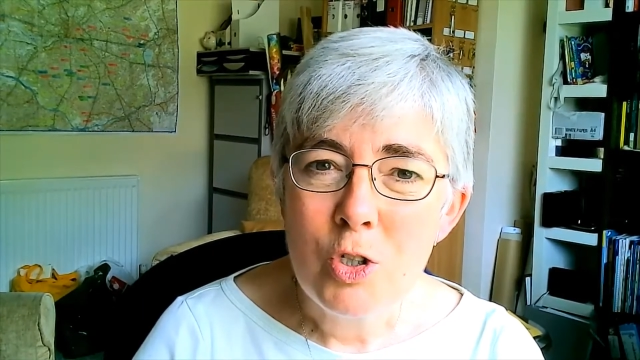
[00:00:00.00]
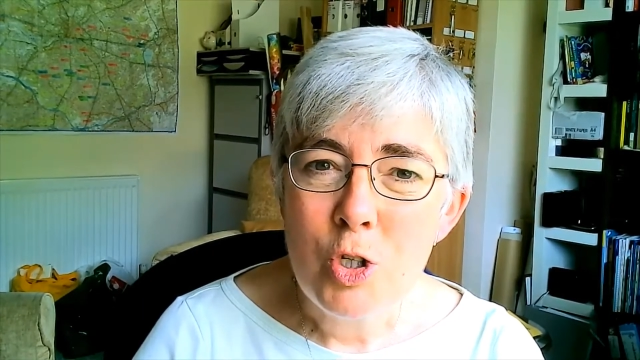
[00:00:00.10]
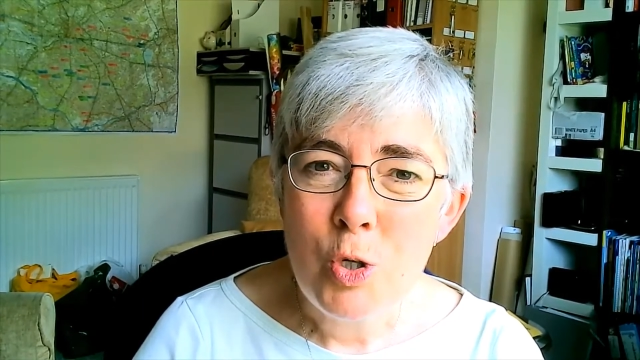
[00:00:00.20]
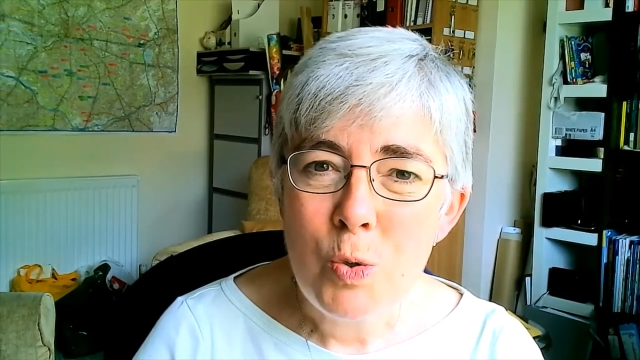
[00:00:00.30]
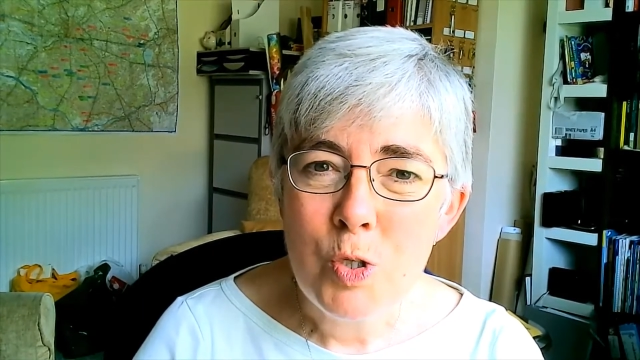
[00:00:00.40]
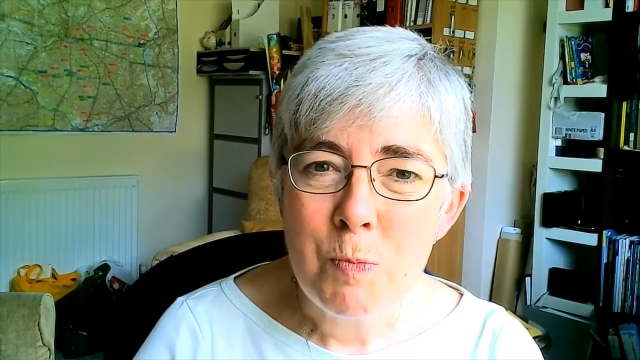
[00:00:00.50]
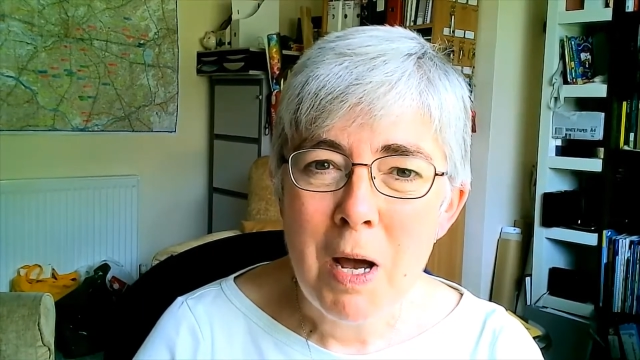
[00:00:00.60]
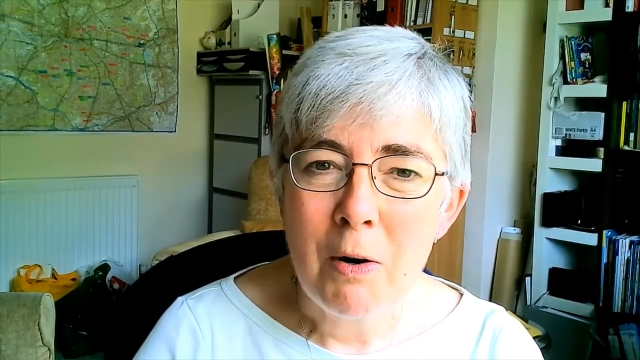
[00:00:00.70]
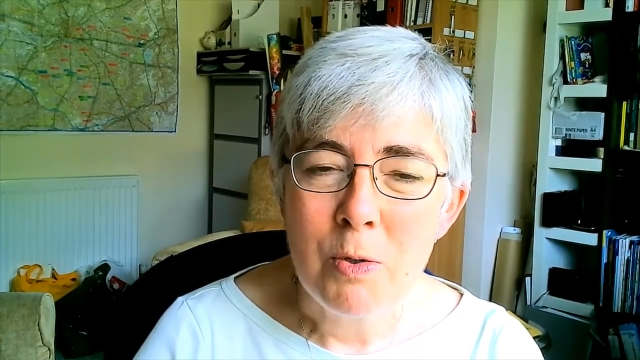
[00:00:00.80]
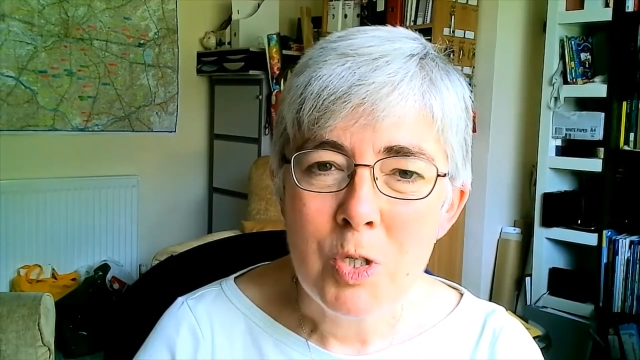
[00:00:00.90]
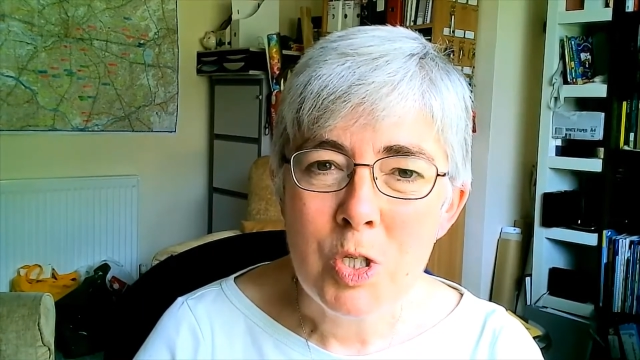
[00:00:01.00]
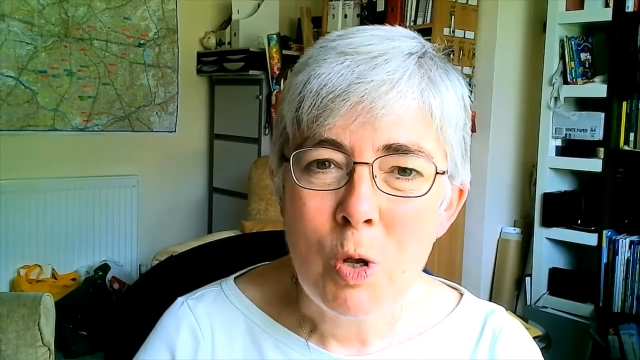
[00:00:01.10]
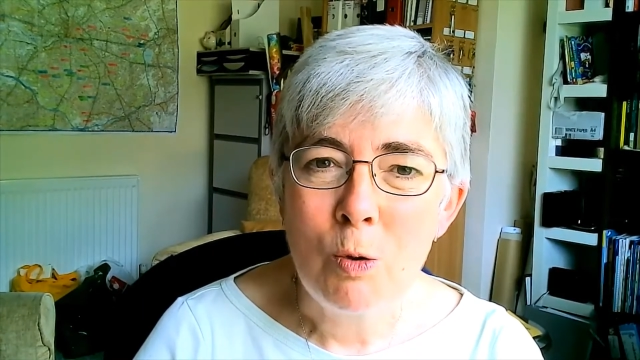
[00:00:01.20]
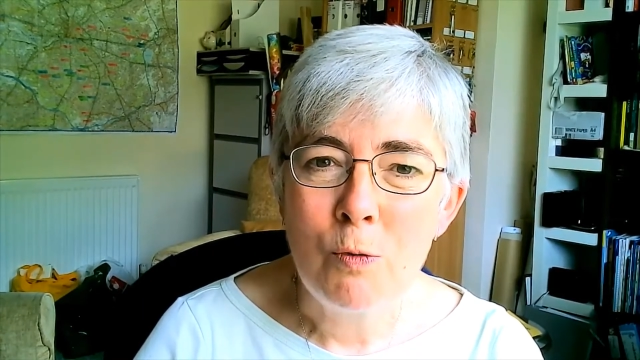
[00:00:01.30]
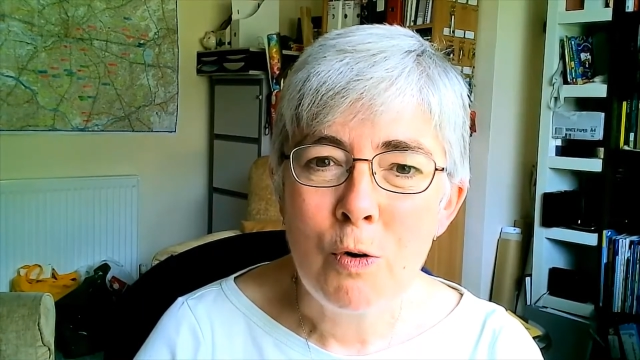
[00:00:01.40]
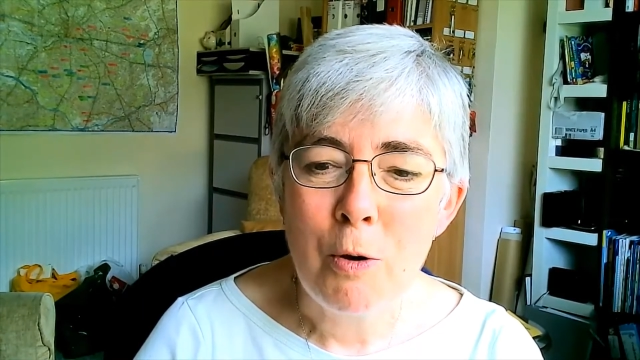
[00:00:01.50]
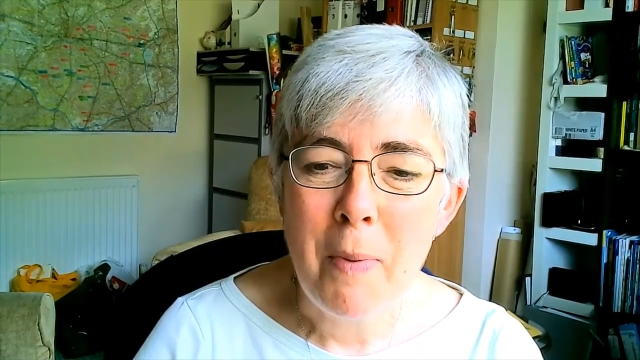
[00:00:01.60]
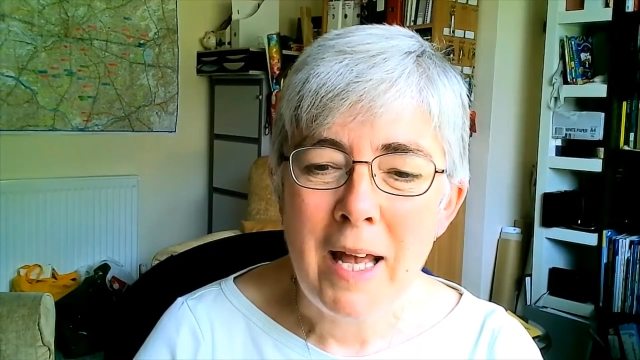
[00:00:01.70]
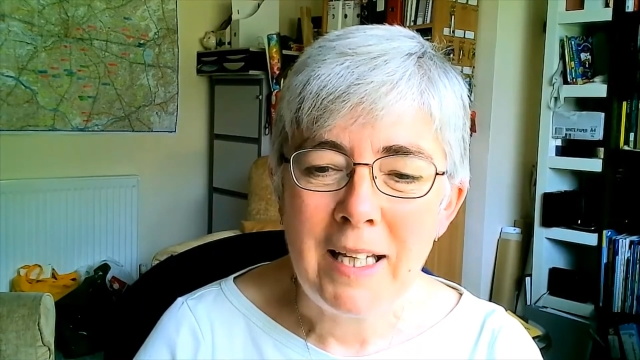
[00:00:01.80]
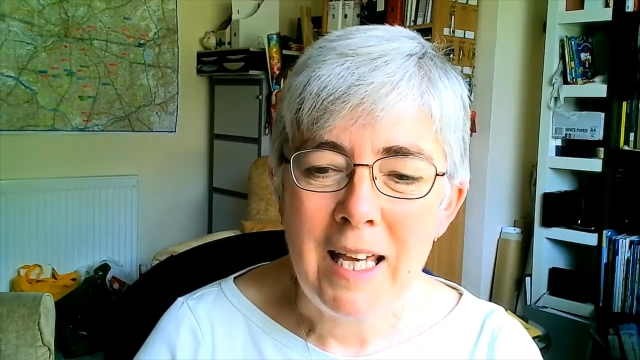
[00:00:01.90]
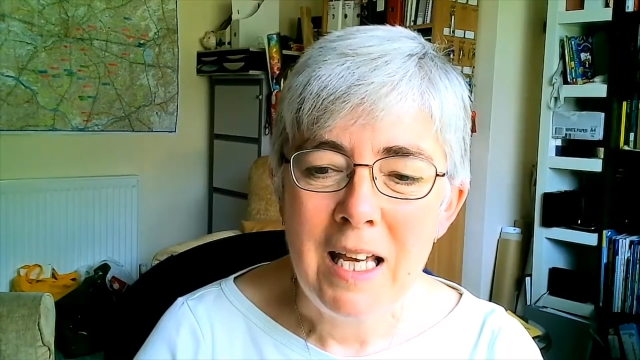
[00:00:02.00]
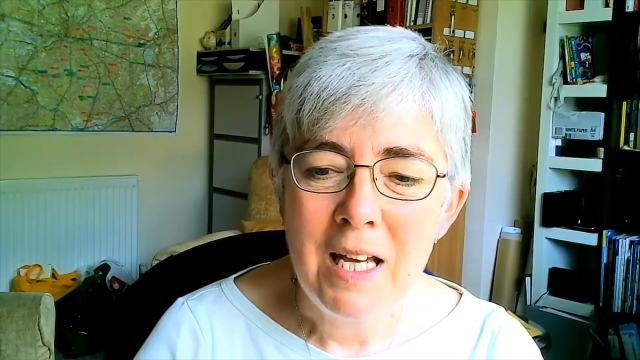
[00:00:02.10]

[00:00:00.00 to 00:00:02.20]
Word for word: two sparrows sold for a penny?